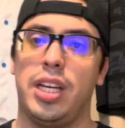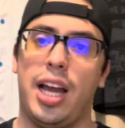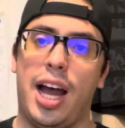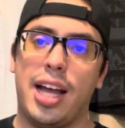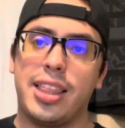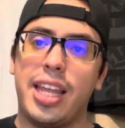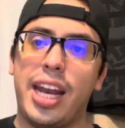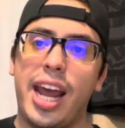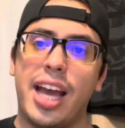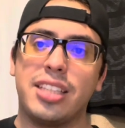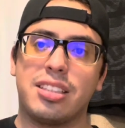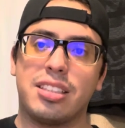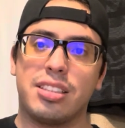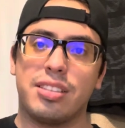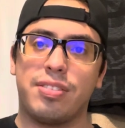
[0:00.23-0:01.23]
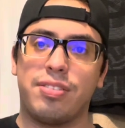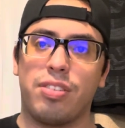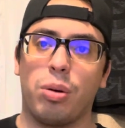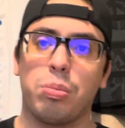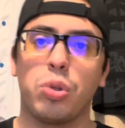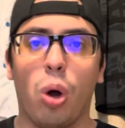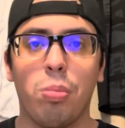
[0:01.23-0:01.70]
Andres
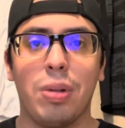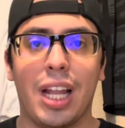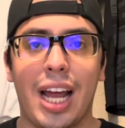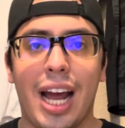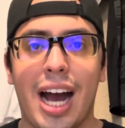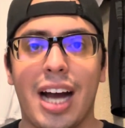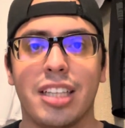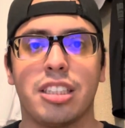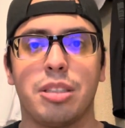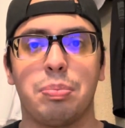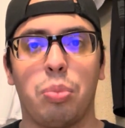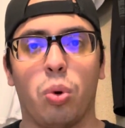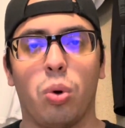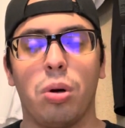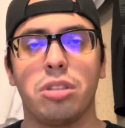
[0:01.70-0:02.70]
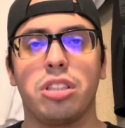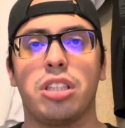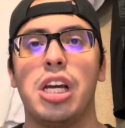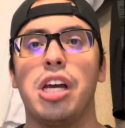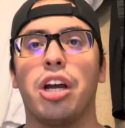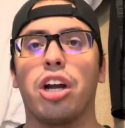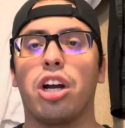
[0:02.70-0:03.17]
from Doble A Sports.
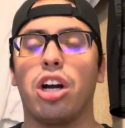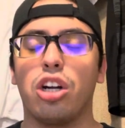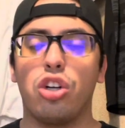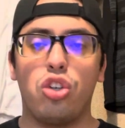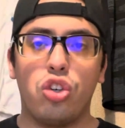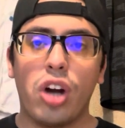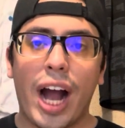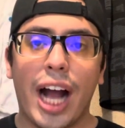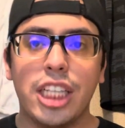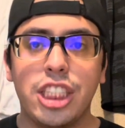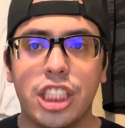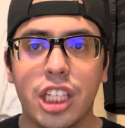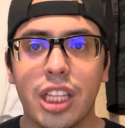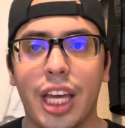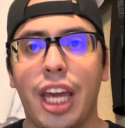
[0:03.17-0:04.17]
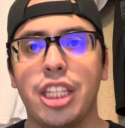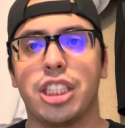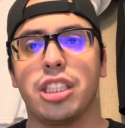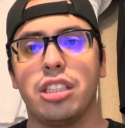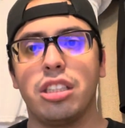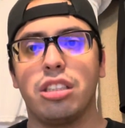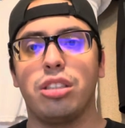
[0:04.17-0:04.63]

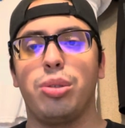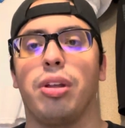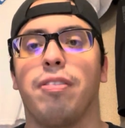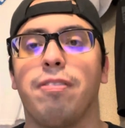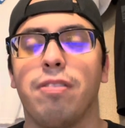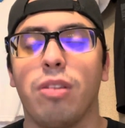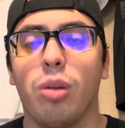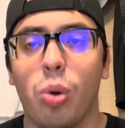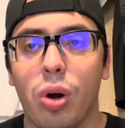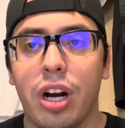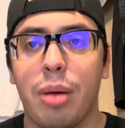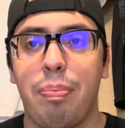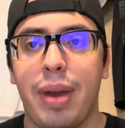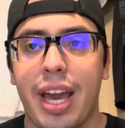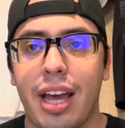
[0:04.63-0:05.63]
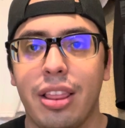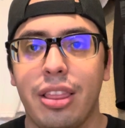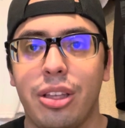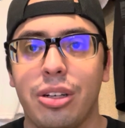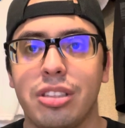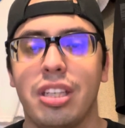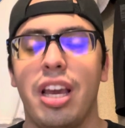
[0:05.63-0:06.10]
Congratulations to the Florida
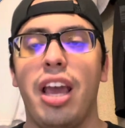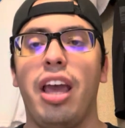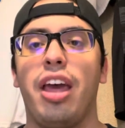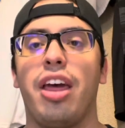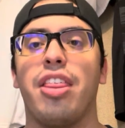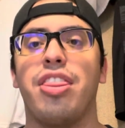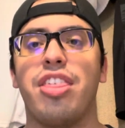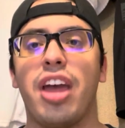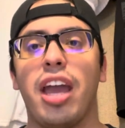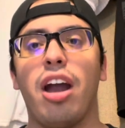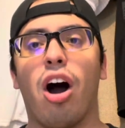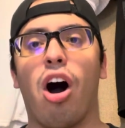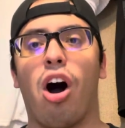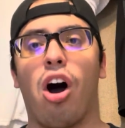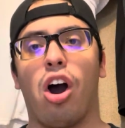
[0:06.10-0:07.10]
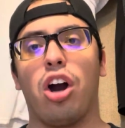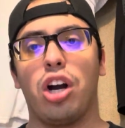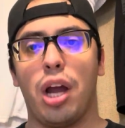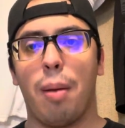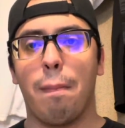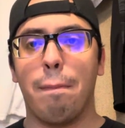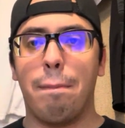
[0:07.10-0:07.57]
Panthers. They
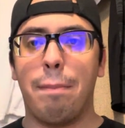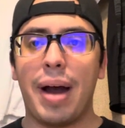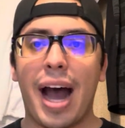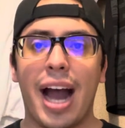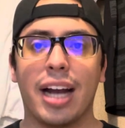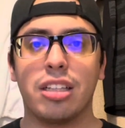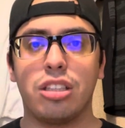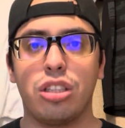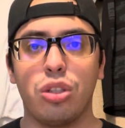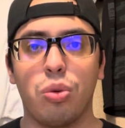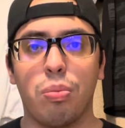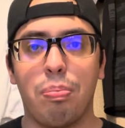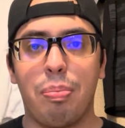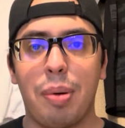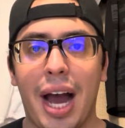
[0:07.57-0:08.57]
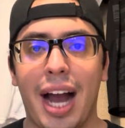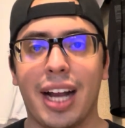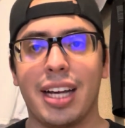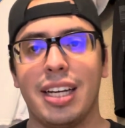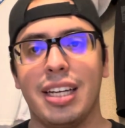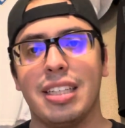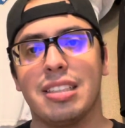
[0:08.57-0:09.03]
are
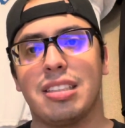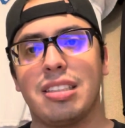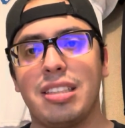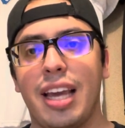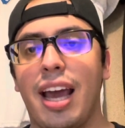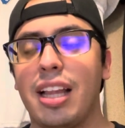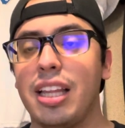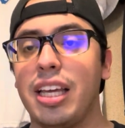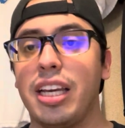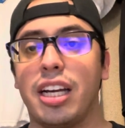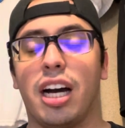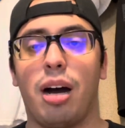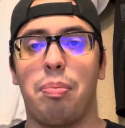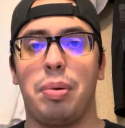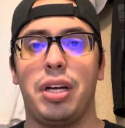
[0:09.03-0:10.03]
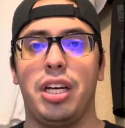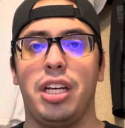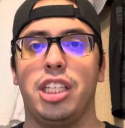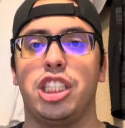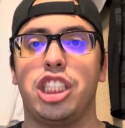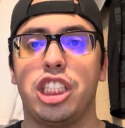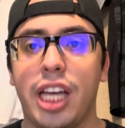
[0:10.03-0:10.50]
back-to-back Stanley Cup
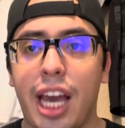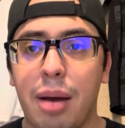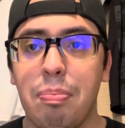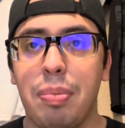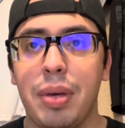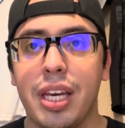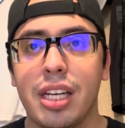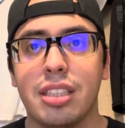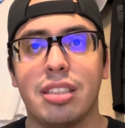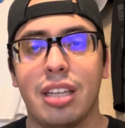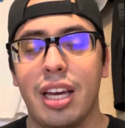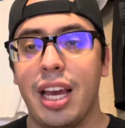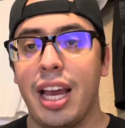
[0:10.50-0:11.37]
champions.